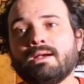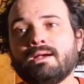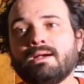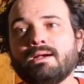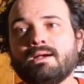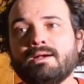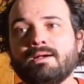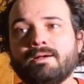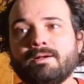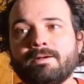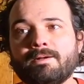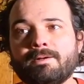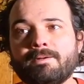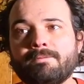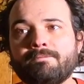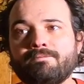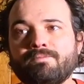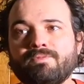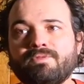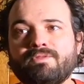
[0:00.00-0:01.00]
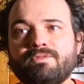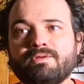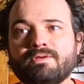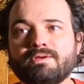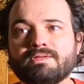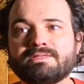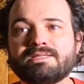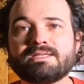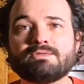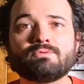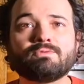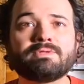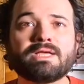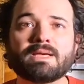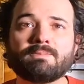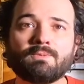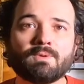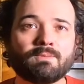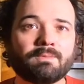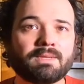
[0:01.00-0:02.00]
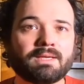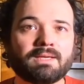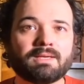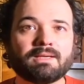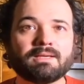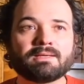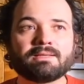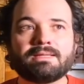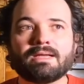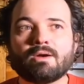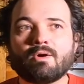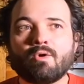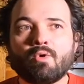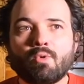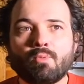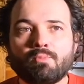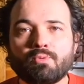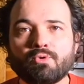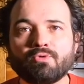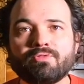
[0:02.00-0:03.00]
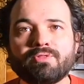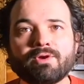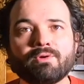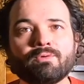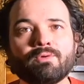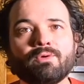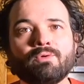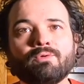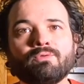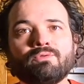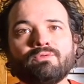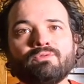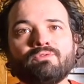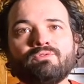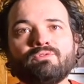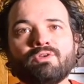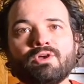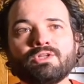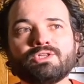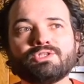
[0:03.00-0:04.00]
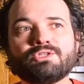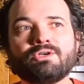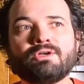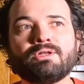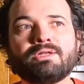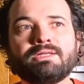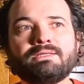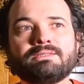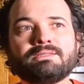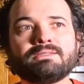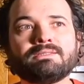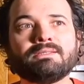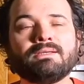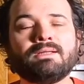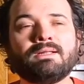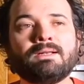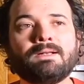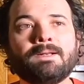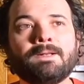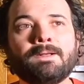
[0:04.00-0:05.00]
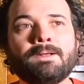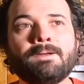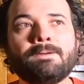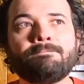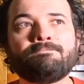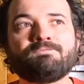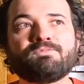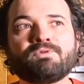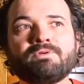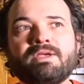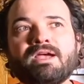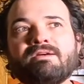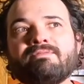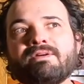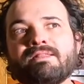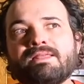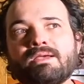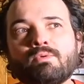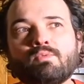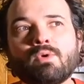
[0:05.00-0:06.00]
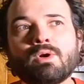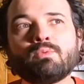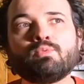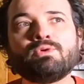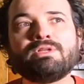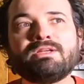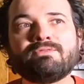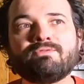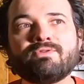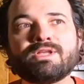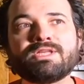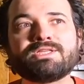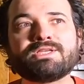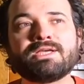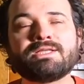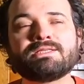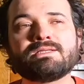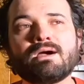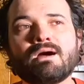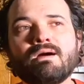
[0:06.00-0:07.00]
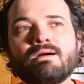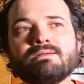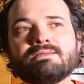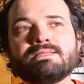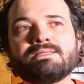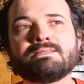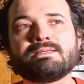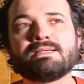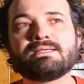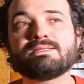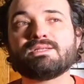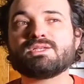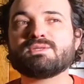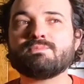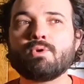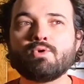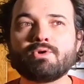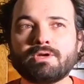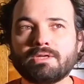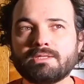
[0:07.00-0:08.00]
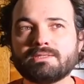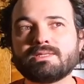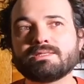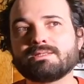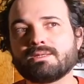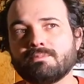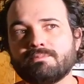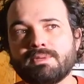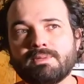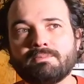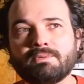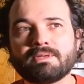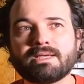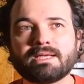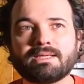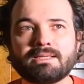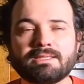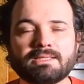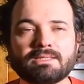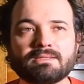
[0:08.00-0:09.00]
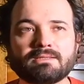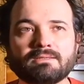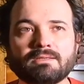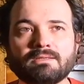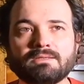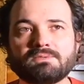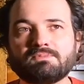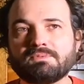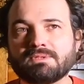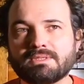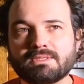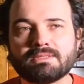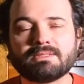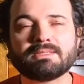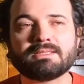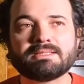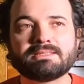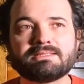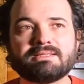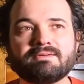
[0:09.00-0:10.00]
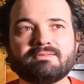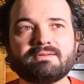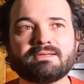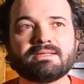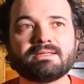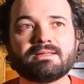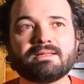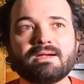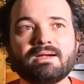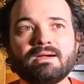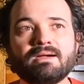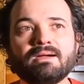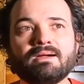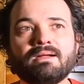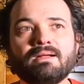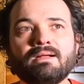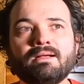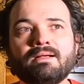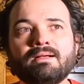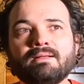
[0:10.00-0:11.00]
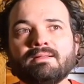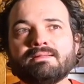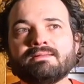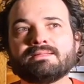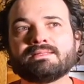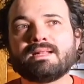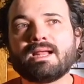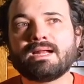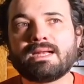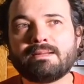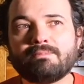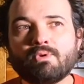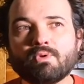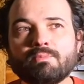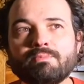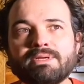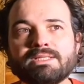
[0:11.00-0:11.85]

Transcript: um, the saison d'Erpe-Mere, they all put their own touch on it. So yeah, if I think what would differentiates ours is, is the smokiness that some people get in it or not, but it's definitely there. Slightly more